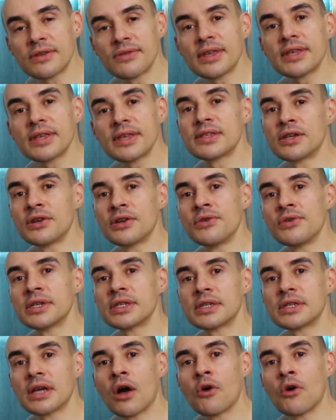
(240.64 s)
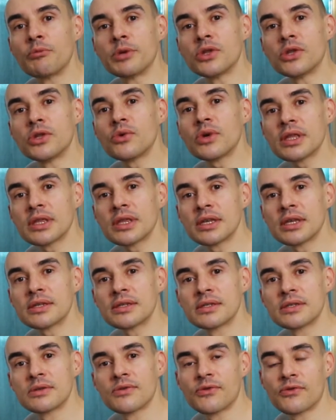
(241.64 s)
this series, I'll be doing
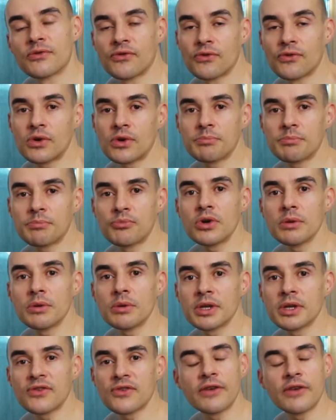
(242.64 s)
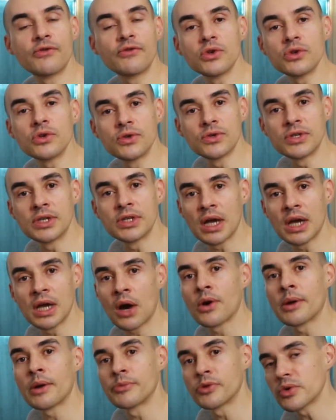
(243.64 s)
this for pretty much right for you to see
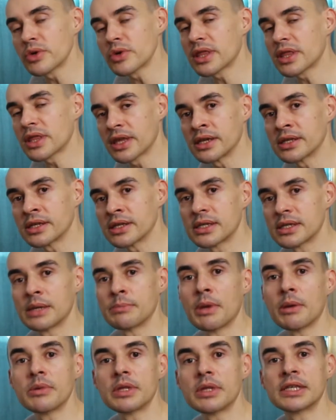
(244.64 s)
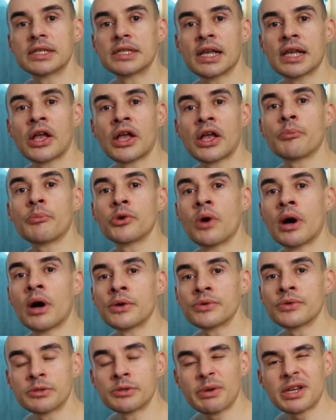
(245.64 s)
how I'm doing things, and maybe this can help you
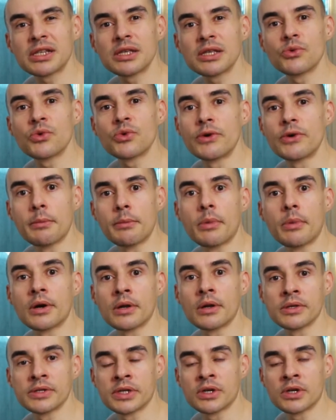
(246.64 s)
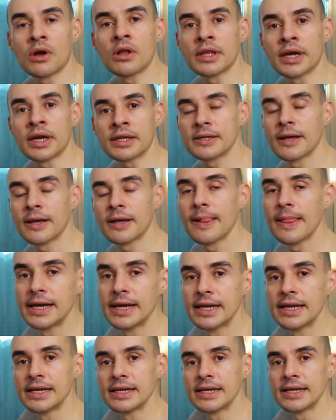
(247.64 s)
out, especially with rebuttals and all that,
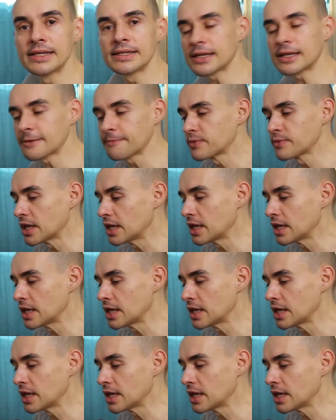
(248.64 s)
is that